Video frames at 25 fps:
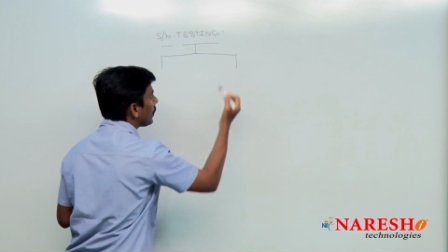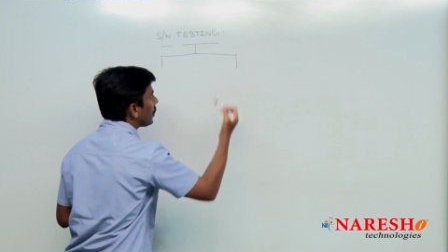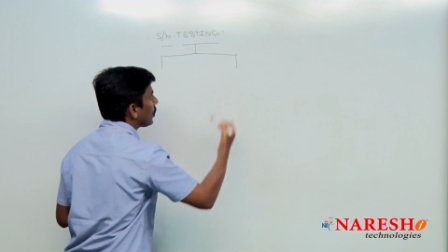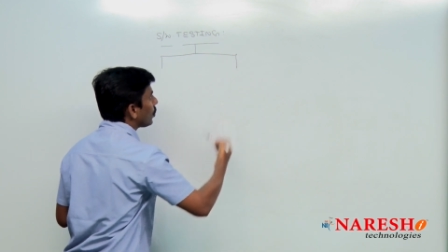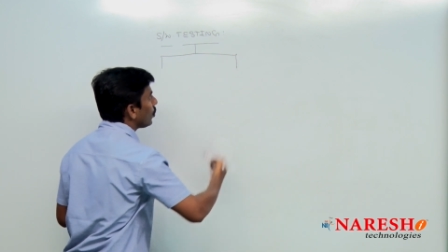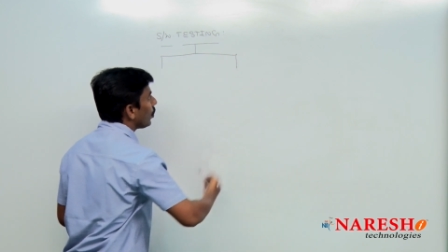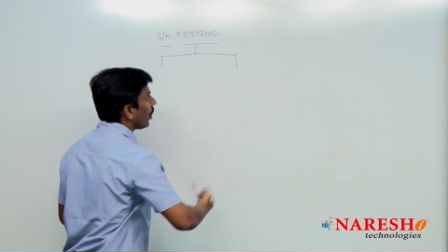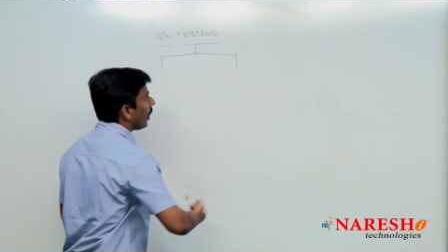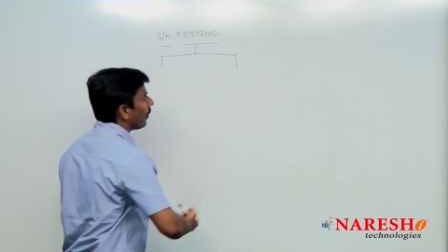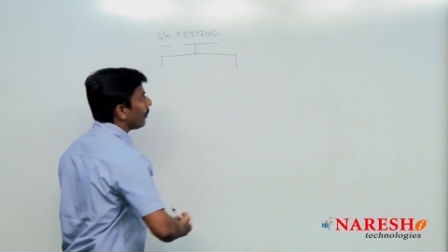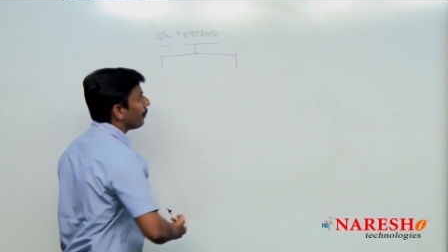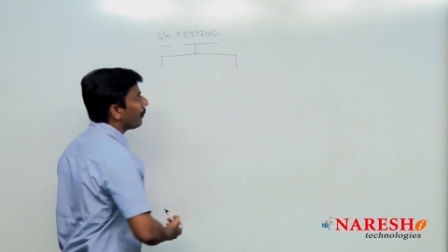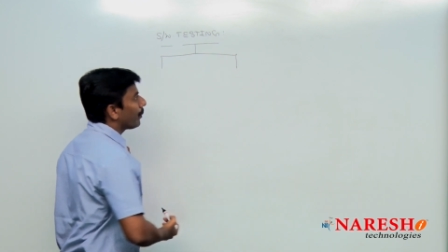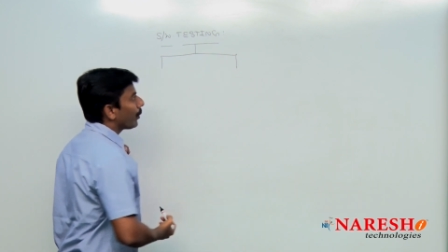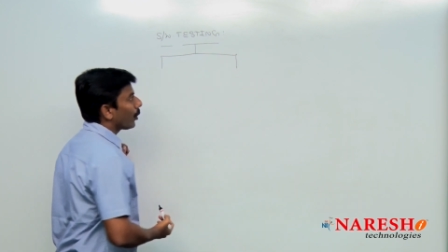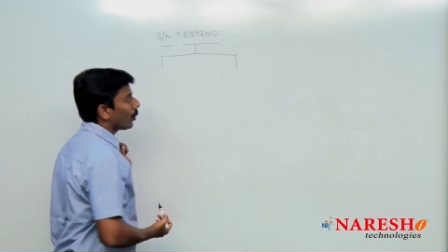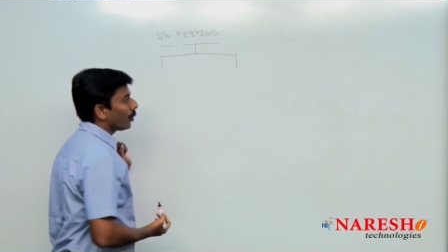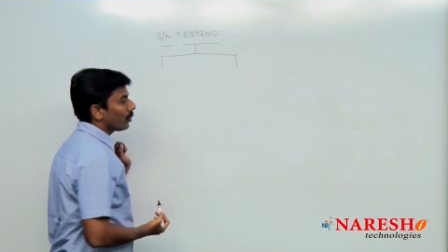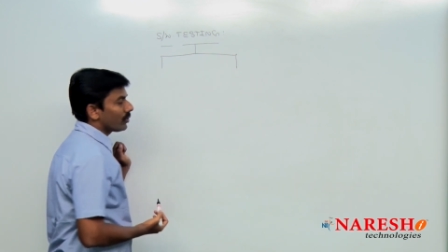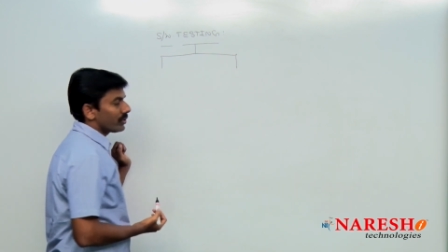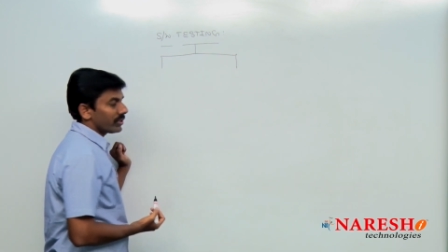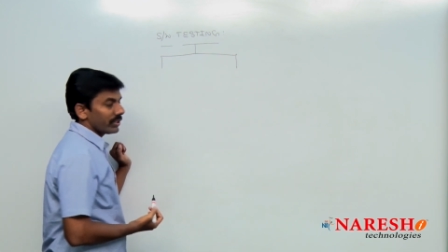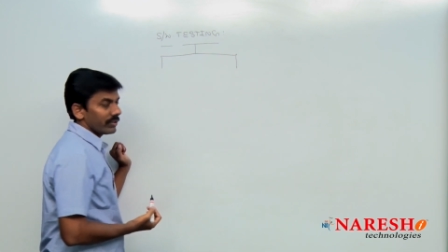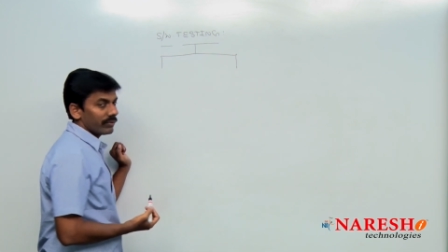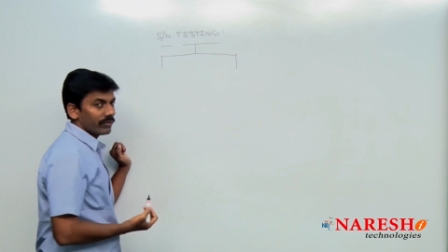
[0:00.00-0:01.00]
two
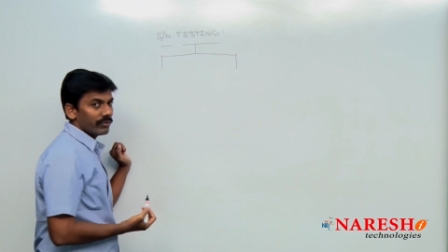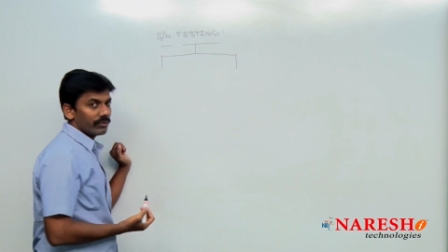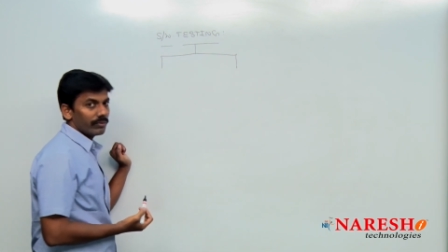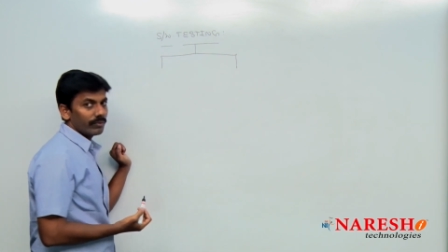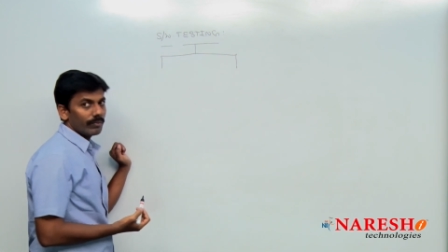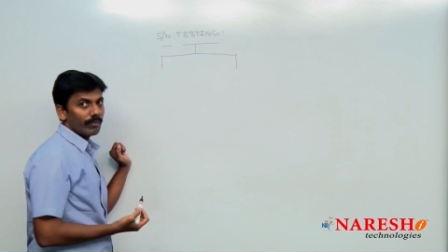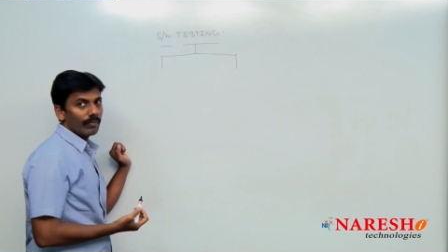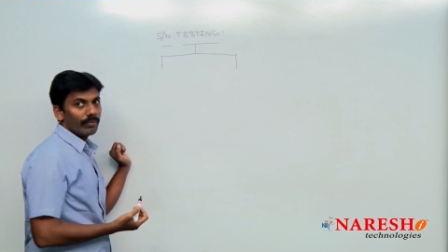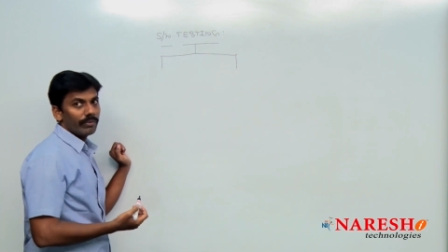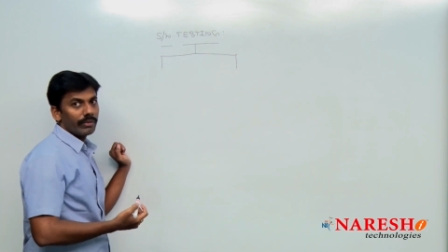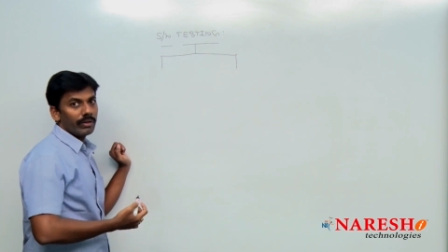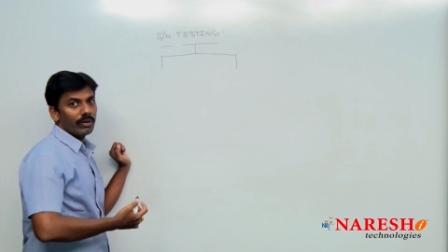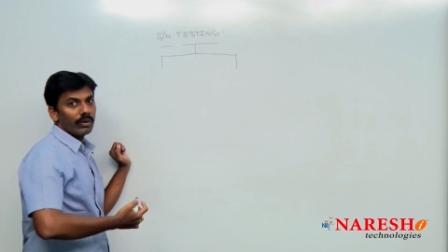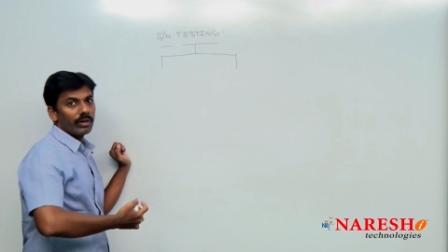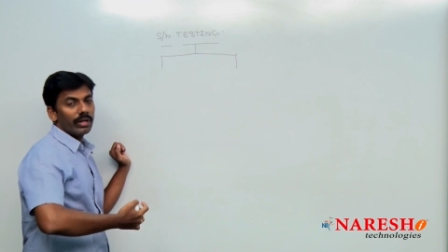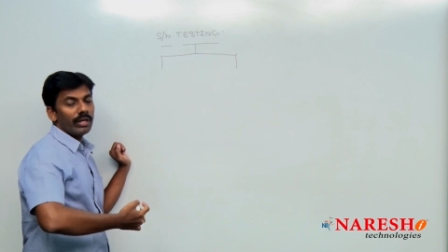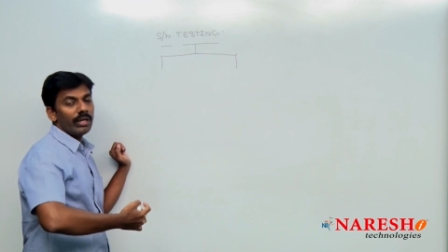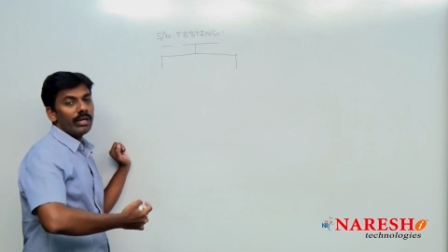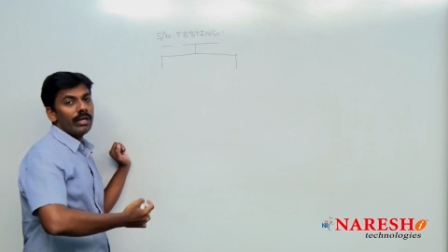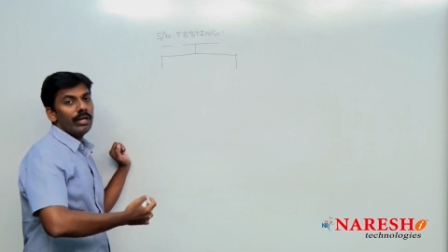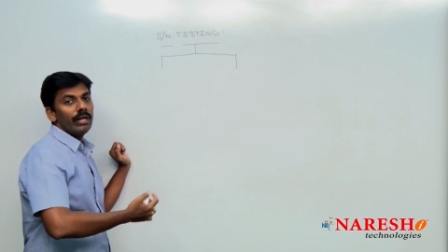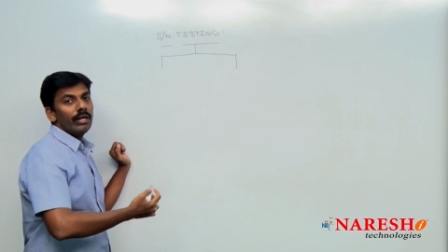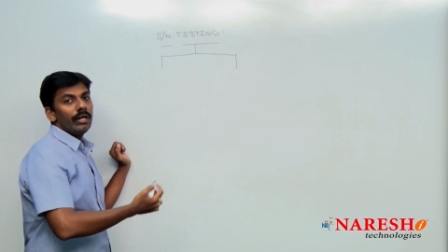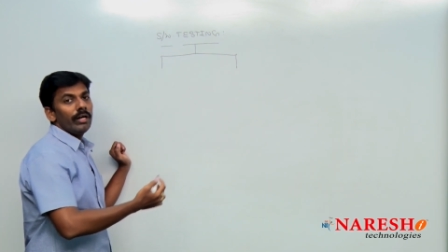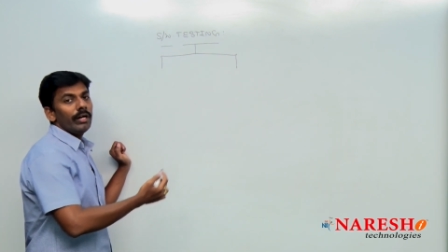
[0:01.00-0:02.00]
approaches, okay.